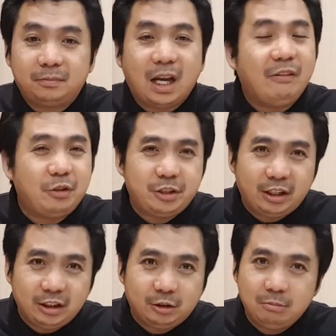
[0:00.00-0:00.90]
have you
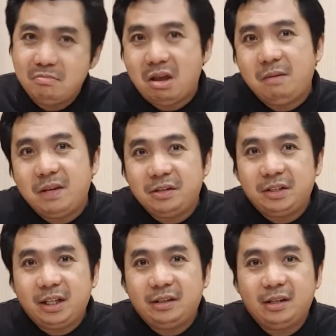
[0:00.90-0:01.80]
done it all? Maybe you
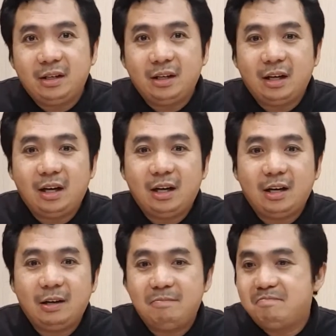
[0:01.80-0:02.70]
did.
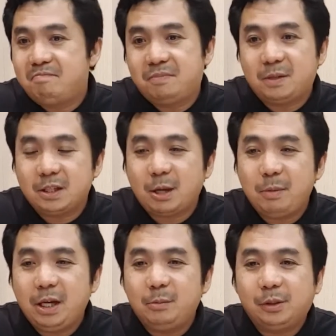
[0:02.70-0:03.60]
Uh,
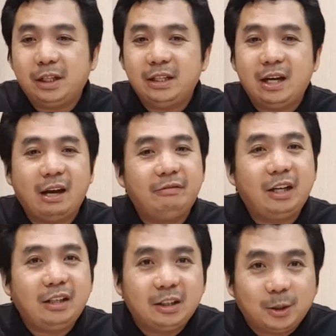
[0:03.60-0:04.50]
sasabihin mo rin na I've
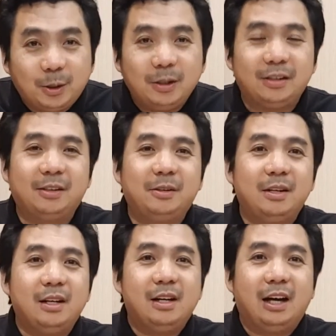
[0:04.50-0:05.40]
done it all, no?
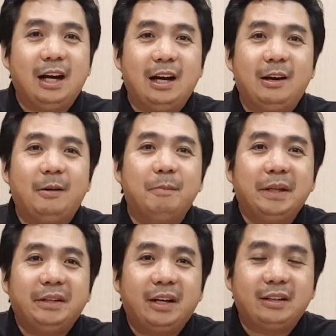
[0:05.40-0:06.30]
Uh, been there,